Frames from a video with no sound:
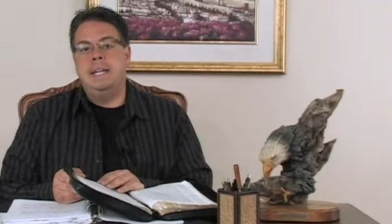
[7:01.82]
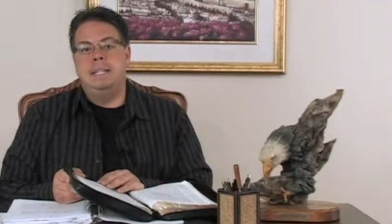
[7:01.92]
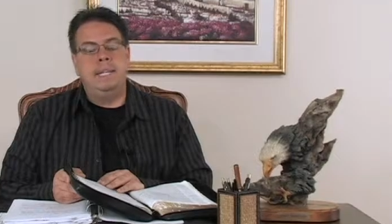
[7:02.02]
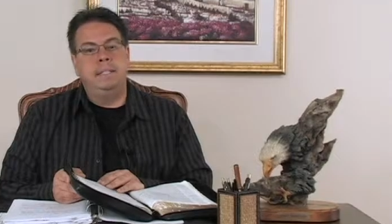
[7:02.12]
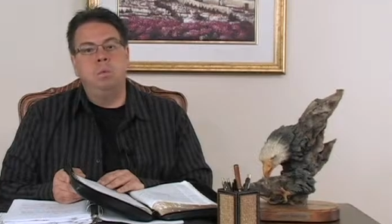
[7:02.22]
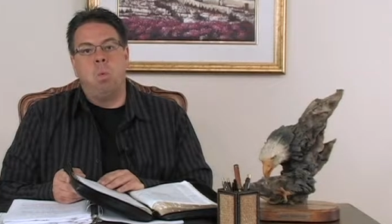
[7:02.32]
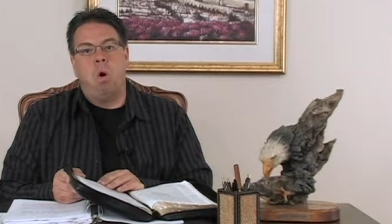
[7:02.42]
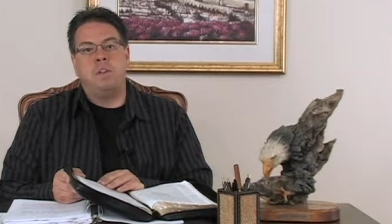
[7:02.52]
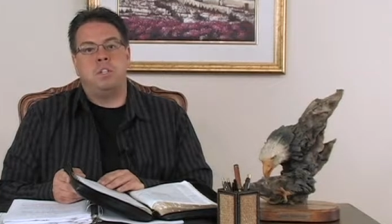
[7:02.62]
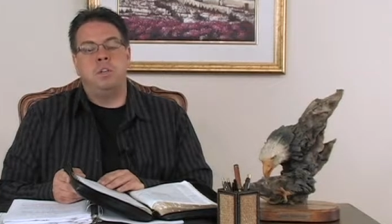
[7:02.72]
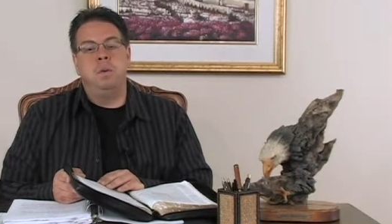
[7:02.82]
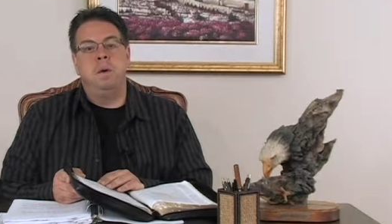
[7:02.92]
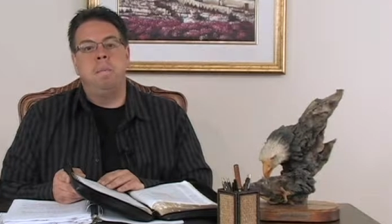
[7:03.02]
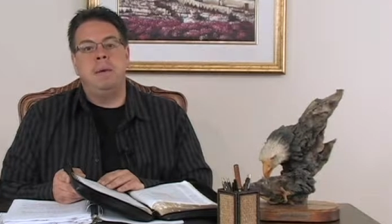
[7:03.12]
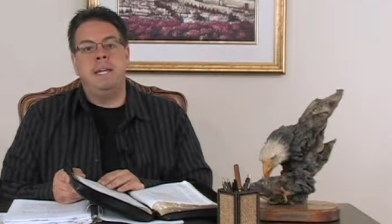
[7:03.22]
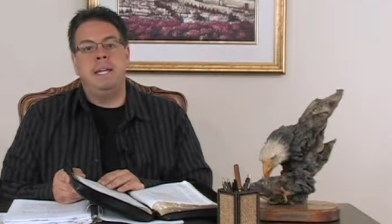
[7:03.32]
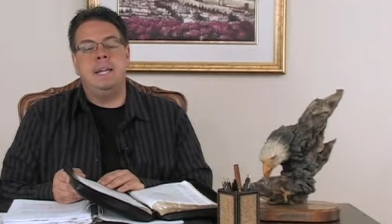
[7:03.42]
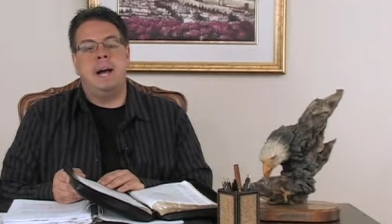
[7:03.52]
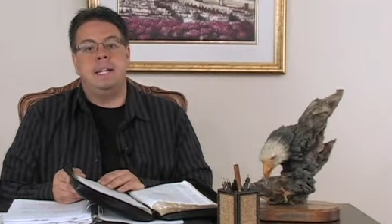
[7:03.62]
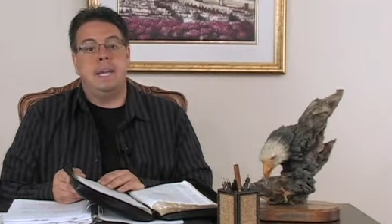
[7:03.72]
didn't want to be
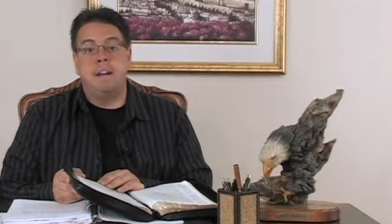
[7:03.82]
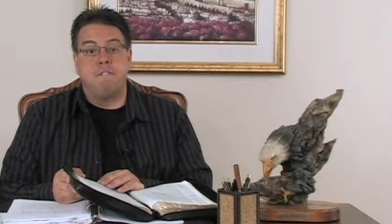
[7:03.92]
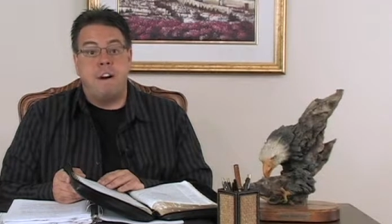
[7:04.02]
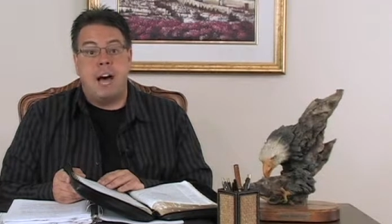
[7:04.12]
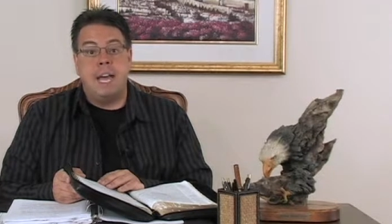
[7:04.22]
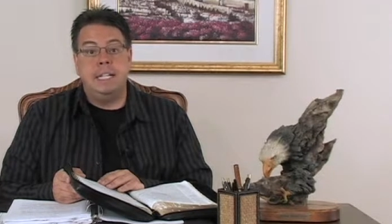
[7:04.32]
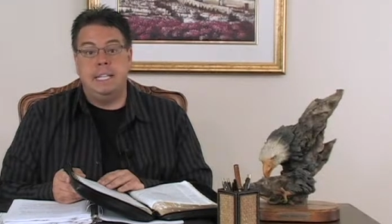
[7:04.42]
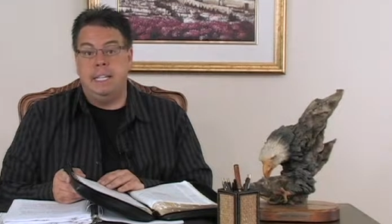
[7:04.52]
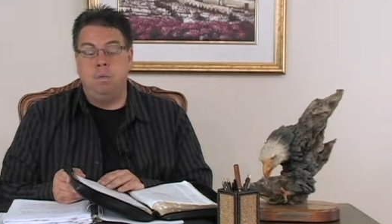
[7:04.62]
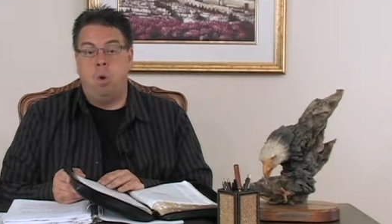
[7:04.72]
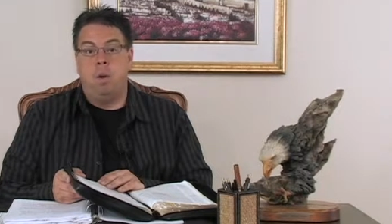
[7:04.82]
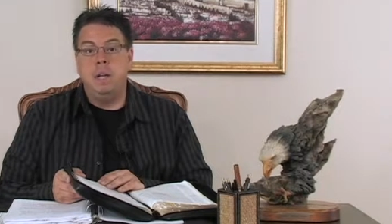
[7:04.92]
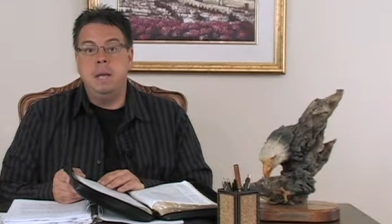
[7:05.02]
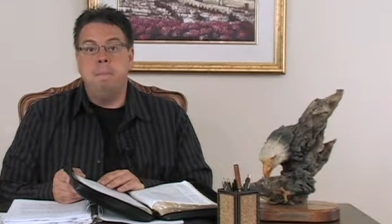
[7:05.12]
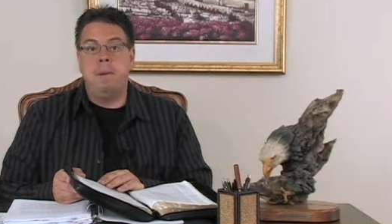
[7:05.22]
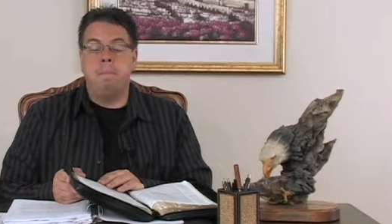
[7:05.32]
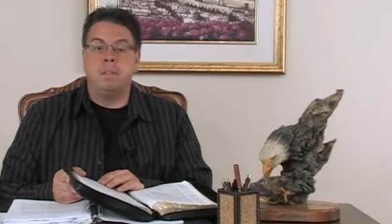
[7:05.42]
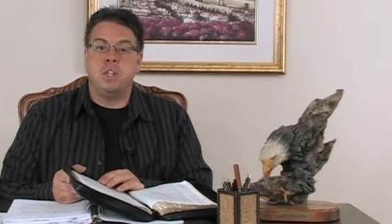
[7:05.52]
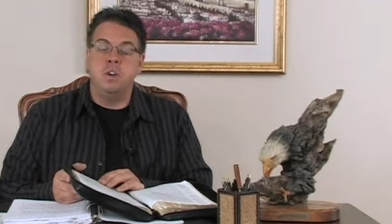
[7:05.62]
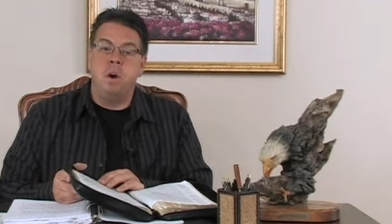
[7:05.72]
identified. He didn't want people
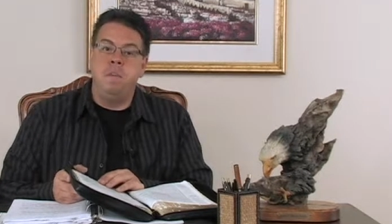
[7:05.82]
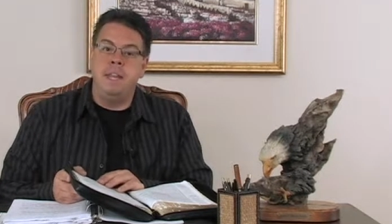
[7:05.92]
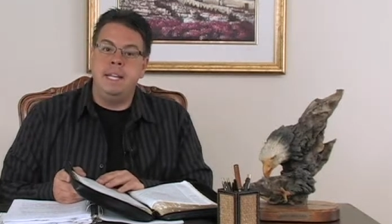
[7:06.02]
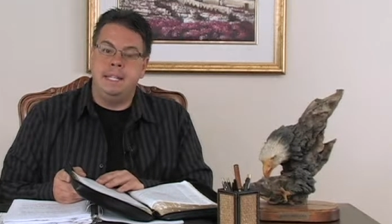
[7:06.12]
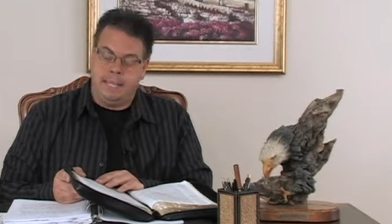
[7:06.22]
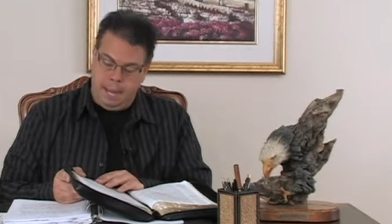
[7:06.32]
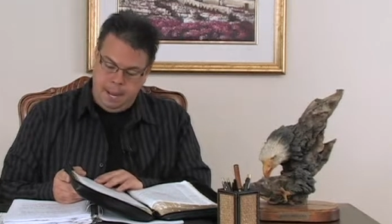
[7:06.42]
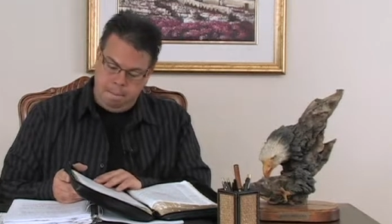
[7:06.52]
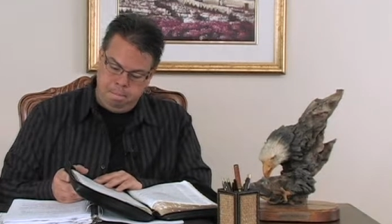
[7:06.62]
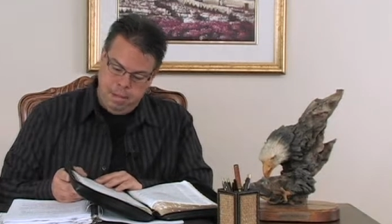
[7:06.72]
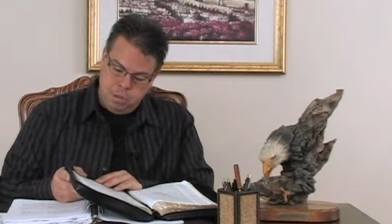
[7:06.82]
to know that he had come.